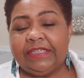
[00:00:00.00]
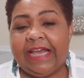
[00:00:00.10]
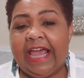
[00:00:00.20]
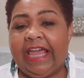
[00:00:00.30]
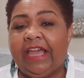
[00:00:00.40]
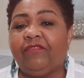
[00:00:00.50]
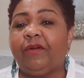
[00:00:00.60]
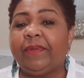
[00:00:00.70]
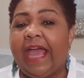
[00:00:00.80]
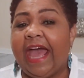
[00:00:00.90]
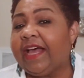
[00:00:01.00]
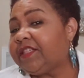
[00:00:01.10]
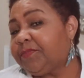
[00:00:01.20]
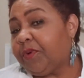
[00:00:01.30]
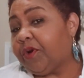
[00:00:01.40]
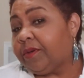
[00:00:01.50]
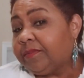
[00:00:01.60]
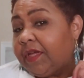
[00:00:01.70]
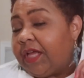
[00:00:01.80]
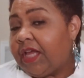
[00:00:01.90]
tank from Kasper,
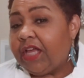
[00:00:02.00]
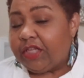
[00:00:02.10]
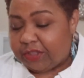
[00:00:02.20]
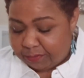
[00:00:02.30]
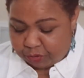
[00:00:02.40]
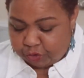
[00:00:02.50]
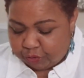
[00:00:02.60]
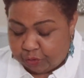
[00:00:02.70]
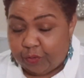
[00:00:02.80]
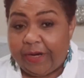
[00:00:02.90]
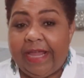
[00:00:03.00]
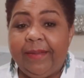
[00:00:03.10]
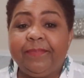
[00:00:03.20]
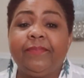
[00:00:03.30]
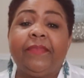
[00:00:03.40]
some jewelry,